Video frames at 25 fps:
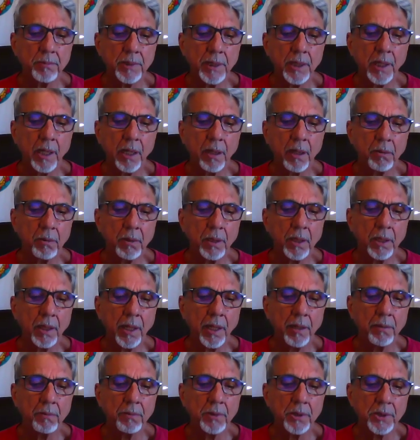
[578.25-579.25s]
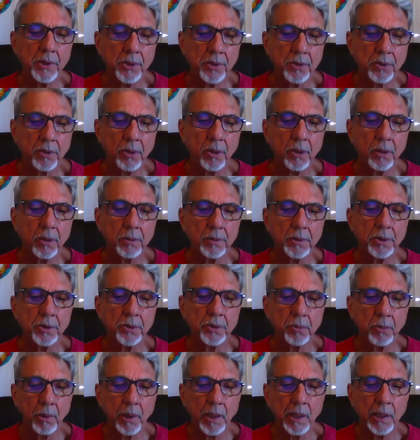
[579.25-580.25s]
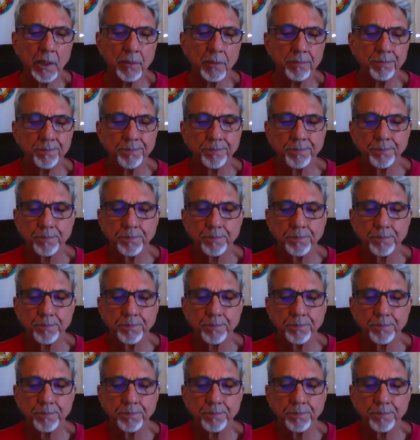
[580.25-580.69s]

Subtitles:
In our language, it's called Ishwara.